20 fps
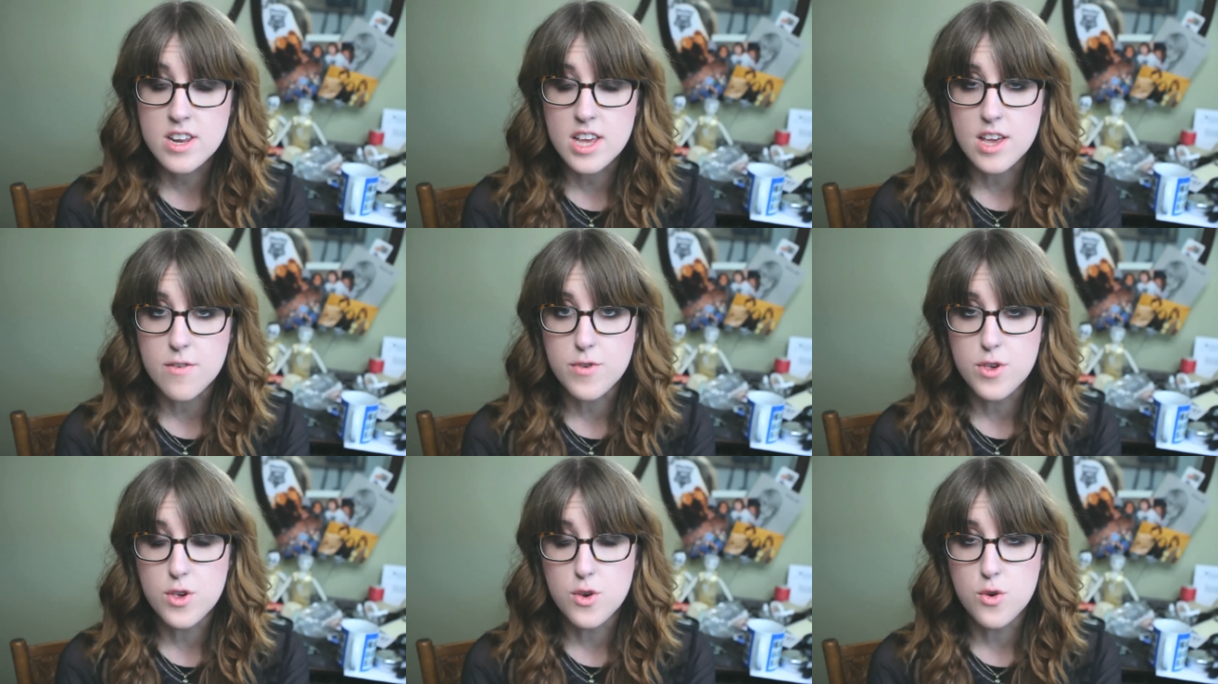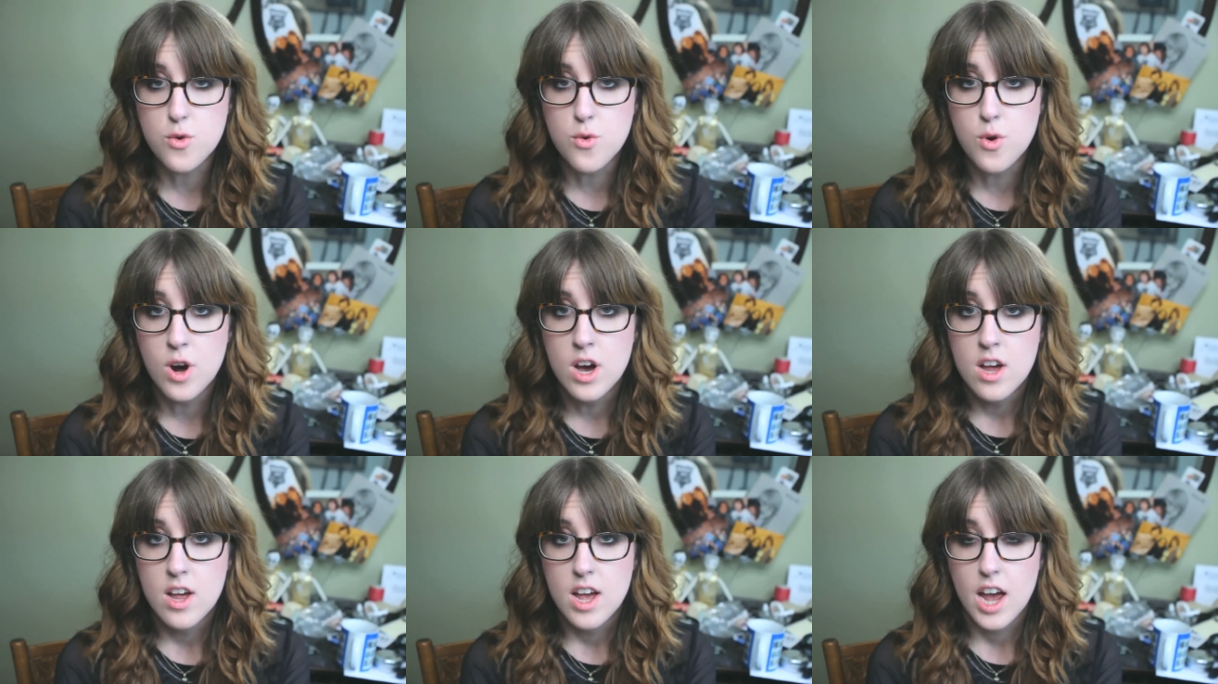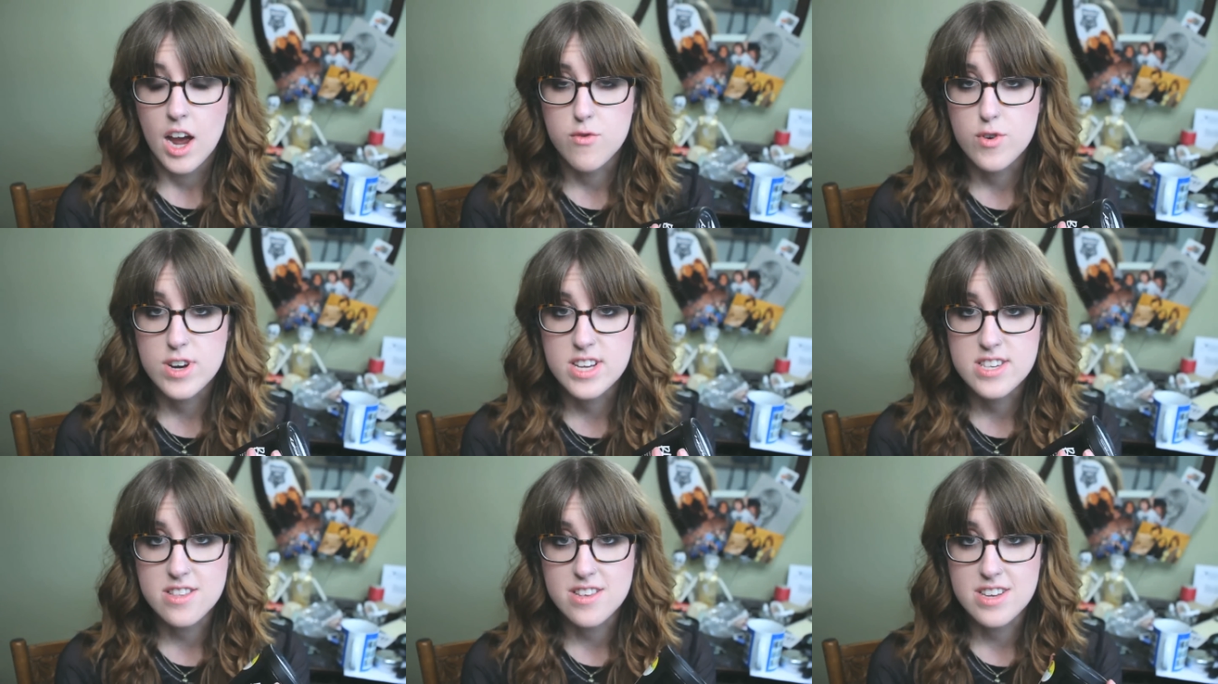If you have
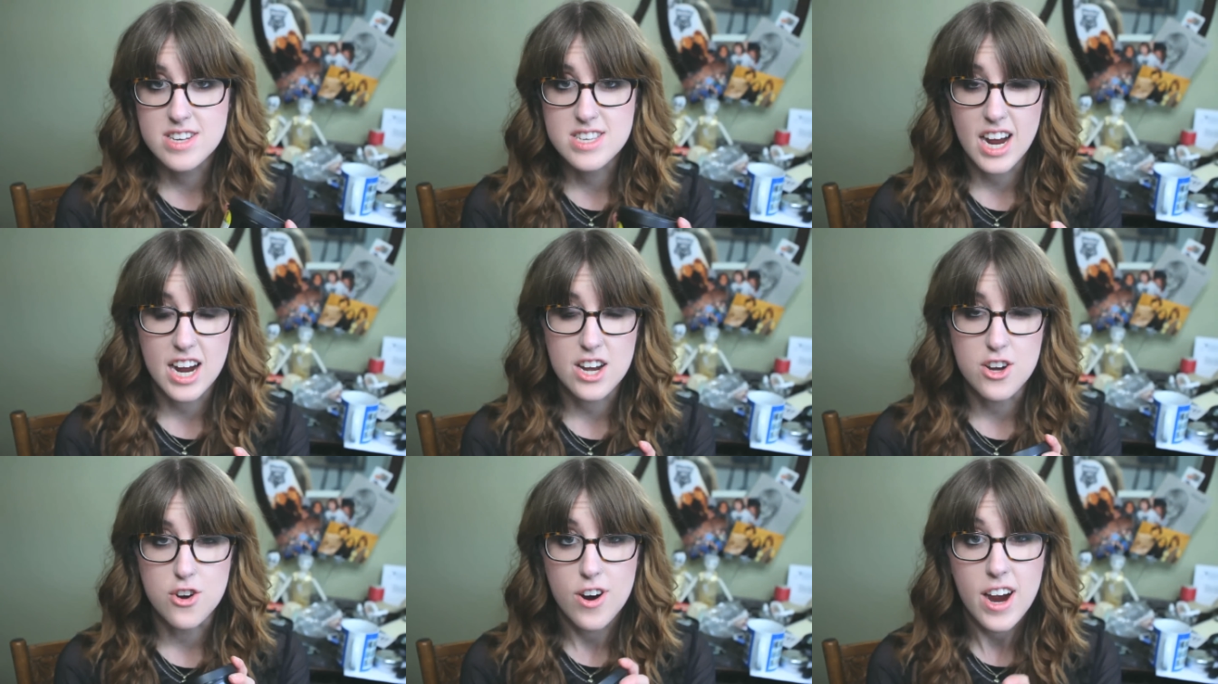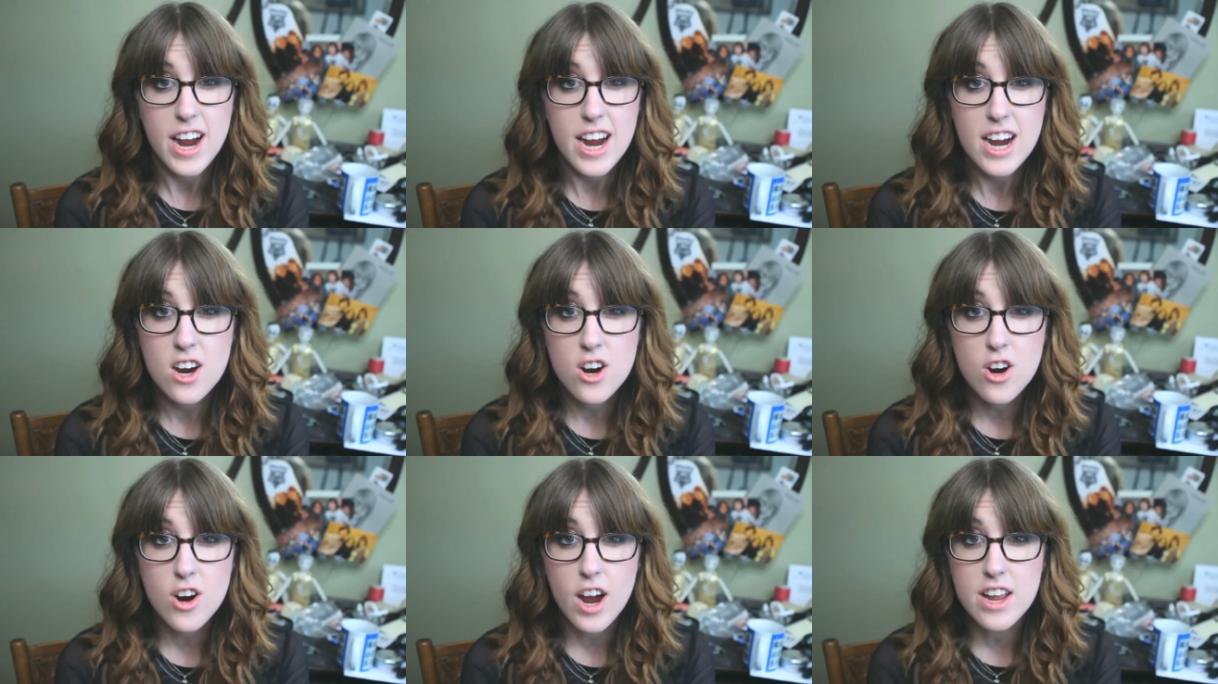recently dyed your hair